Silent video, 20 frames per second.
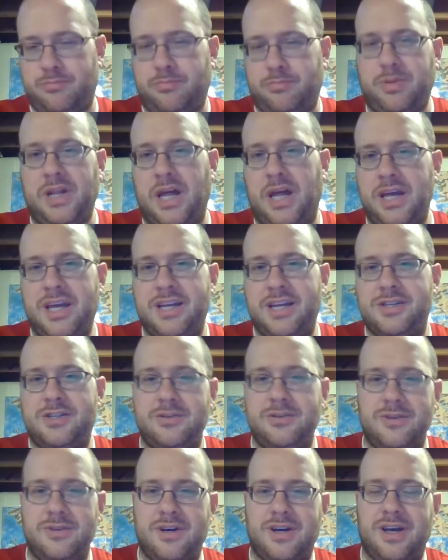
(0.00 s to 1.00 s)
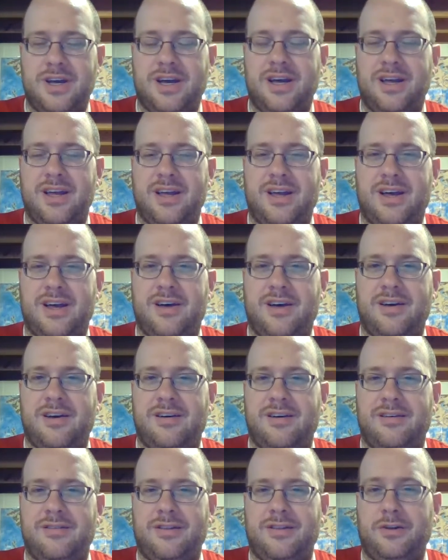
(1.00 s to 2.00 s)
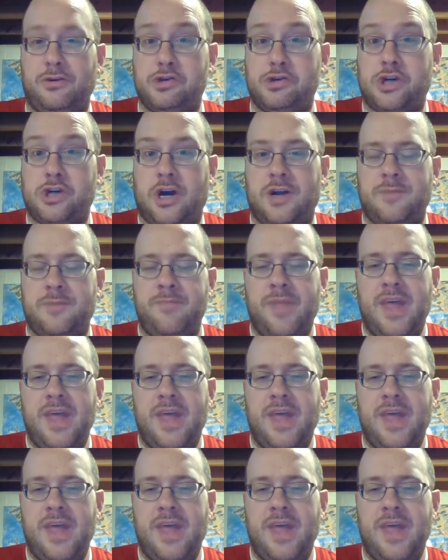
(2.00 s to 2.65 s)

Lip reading: plunk into a little chart.